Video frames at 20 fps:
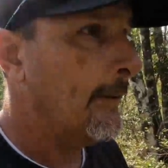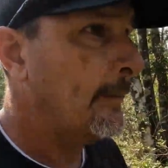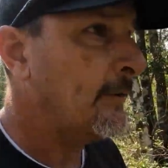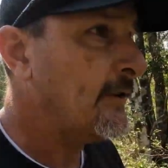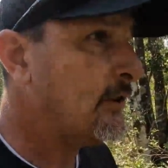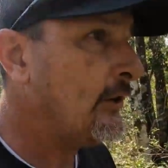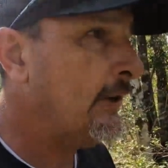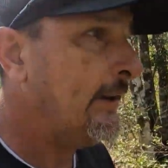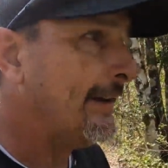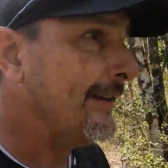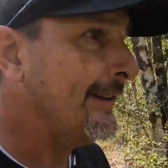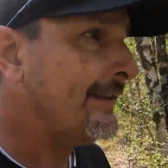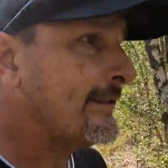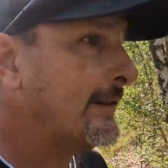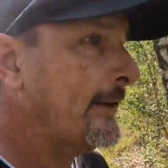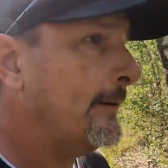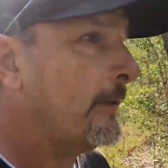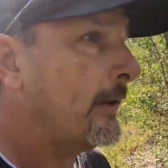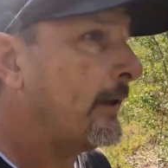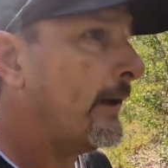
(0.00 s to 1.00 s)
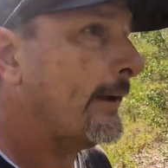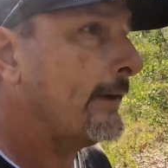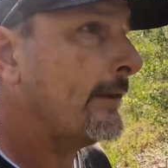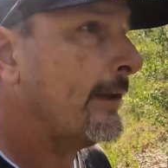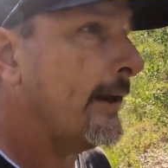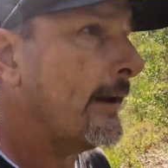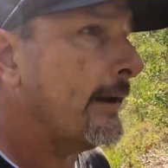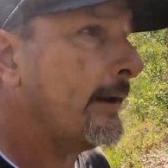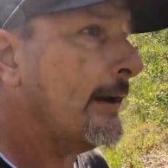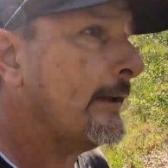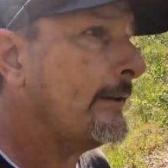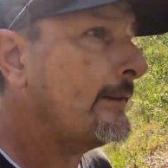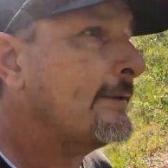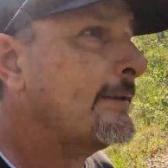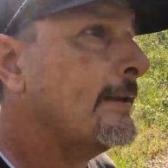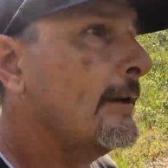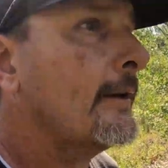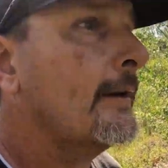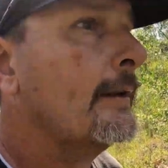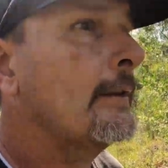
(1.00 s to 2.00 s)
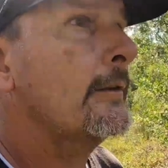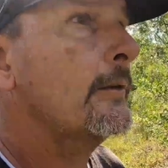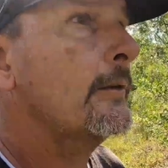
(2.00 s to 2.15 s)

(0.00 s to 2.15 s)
machine didn't seem to like that. It got stuck a